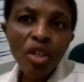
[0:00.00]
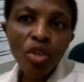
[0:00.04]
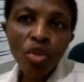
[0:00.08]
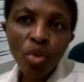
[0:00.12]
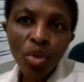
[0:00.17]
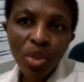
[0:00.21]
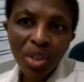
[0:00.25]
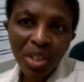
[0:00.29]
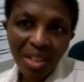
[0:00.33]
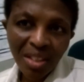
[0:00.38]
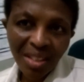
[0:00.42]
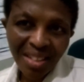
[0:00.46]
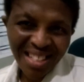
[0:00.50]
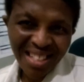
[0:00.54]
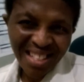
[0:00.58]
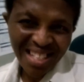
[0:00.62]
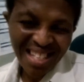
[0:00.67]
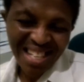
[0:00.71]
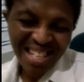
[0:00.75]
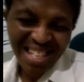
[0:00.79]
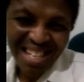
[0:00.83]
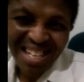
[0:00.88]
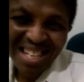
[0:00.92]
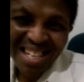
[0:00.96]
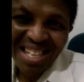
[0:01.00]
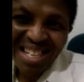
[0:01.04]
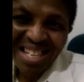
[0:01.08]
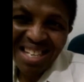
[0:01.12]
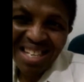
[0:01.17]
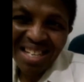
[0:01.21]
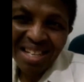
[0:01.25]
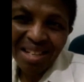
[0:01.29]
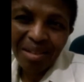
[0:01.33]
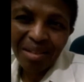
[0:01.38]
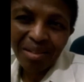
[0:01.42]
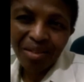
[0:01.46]
use it
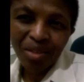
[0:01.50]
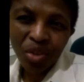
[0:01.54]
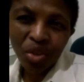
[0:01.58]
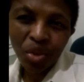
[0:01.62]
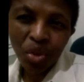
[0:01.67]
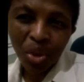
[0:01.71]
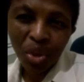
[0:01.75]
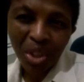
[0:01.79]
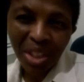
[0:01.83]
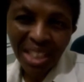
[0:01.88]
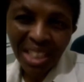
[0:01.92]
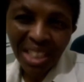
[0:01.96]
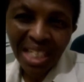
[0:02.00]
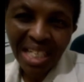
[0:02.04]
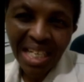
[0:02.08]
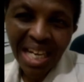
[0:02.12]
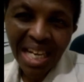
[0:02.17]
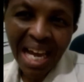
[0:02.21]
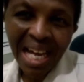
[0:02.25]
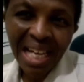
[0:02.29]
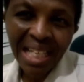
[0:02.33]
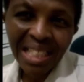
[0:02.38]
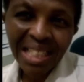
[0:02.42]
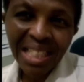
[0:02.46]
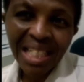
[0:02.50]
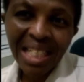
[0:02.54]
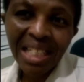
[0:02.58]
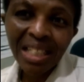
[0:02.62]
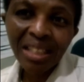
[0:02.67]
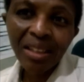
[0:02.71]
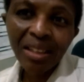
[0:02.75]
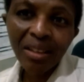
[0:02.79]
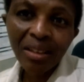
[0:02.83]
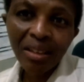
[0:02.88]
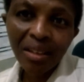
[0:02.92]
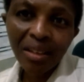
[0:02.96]
during the night
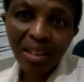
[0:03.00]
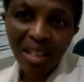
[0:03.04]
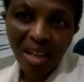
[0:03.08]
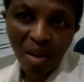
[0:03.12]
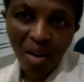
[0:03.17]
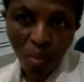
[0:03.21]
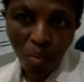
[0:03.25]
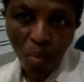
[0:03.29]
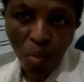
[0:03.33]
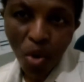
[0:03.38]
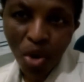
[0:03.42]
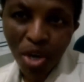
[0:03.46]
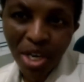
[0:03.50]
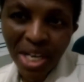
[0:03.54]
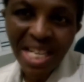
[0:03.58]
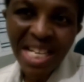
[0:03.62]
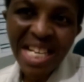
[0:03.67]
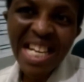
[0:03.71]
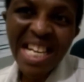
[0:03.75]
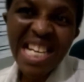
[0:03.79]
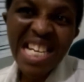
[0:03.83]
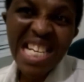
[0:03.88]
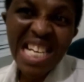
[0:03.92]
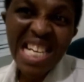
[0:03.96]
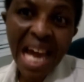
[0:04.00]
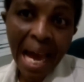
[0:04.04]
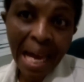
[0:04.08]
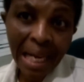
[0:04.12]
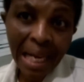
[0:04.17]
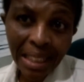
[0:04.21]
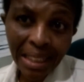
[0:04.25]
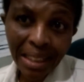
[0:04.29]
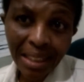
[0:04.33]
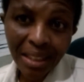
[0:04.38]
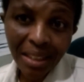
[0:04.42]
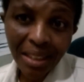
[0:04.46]
and in the morning and
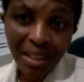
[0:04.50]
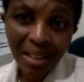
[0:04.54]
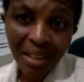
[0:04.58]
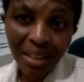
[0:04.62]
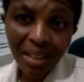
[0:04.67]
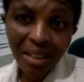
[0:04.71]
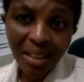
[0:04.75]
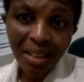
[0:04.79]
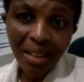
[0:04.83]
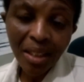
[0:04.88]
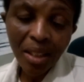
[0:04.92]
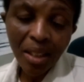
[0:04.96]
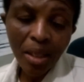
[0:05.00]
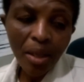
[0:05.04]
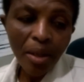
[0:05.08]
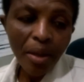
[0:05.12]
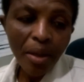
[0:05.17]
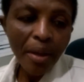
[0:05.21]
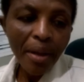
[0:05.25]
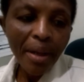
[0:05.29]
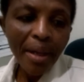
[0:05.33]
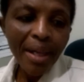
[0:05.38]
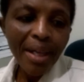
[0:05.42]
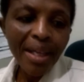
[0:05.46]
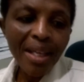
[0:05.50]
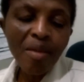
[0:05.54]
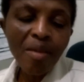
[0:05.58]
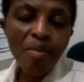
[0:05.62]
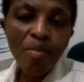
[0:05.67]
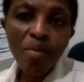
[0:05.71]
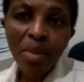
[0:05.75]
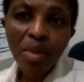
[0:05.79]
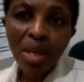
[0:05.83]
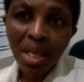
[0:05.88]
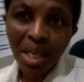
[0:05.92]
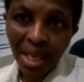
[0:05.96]
night.
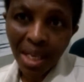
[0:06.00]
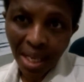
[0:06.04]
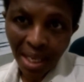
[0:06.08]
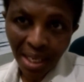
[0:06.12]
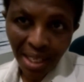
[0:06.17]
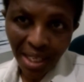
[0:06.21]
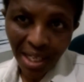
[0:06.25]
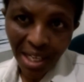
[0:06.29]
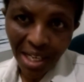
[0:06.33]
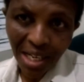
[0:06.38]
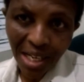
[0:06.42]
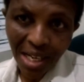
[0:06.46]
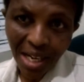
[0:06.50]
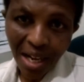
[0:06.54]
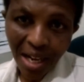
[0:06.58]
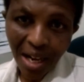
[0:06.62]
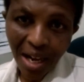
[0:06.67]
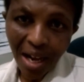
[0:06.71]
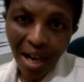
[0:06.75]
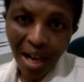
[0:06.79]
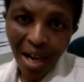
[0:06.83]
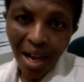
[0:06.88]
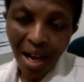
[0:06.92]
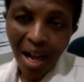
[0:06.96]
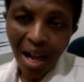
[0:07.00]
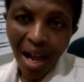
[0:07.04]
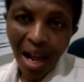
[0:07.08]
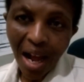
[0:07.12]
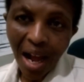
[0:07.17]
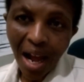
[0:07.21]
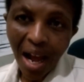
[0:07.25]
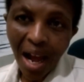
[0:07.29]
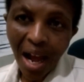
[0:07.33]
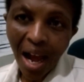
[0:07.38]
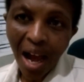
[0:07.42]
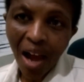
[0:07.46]
Immediately
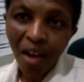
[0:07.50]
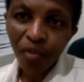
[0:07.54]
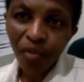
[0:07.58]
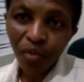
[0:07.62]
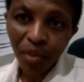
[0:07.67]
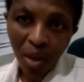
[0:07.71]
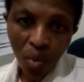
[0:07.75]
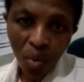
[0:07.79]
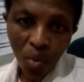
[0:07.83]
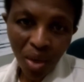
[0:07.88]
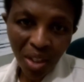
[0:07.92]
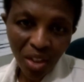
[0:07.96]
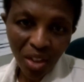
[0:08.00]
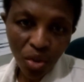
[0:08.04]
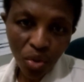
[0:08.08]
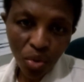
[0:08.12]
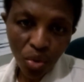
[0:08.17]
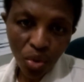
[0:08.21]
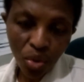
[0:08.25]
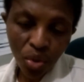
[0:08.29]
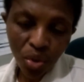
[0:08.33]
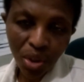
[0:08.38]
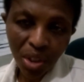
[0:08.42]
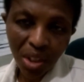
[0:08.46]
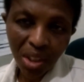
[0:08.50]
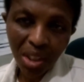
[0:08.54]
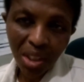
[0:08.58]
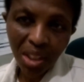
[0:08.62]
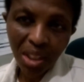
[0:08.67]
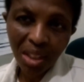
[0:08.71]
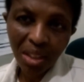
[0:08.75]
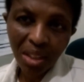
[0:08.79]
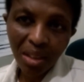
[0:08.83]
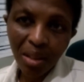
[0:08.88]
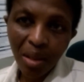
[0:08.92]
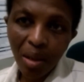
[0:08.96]
afterwards using
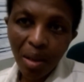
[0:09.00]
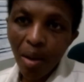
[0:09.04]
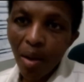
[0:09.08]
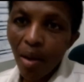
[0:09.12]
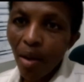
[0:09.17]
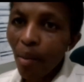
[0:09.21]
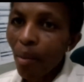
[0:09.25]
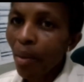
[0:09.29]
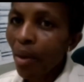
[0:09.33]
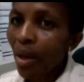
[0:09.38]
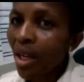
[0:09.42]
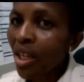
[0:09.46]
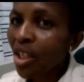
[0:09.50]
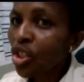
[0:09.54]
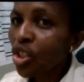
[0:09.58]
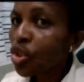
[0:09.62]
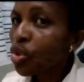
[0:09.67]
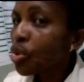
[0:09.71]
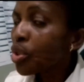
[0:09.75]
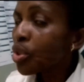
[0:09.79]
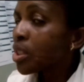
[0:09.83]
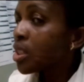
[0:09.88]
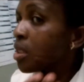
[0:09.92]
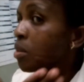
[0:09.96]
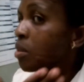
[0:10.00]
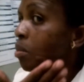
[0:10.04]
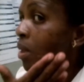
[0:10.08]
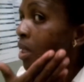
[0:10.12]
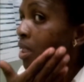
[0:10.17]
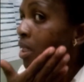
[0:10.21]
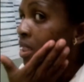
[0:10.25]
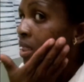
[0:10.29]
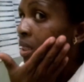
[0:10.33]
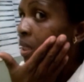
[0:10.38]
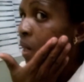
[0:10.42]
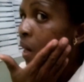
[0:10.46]
it, as you see
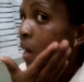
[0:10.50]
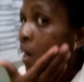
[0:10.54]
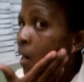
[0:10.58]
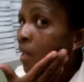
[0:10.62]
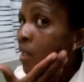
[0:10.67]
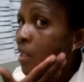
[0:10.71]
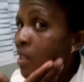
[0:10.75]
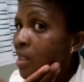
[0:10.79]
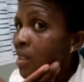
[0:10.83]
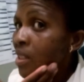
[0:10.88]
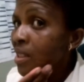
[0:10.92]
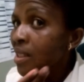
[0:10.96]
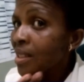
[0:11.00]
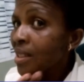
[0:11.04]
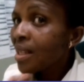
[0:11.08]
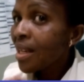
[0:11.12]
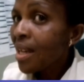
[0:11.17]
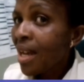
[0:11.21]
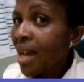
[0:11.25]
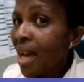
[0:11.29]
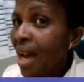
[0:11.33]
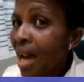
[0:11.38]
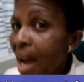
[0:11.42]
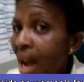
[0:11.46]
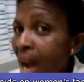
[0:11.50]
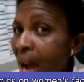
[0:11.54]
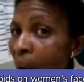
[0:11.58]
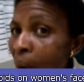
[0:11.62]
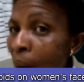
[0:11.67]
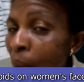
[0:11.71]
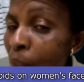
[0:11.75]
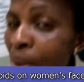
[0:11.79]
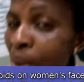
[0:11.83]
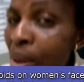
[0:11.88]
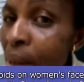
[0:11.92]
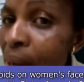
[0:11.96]
my scars,
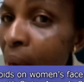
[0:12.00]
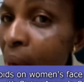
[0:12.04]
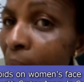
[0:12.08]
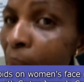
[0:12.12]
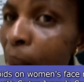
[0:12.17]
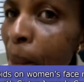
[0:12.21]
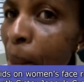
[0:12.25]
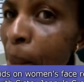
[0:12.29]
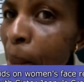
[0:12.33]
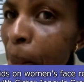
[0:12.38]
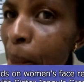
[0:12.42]
I became...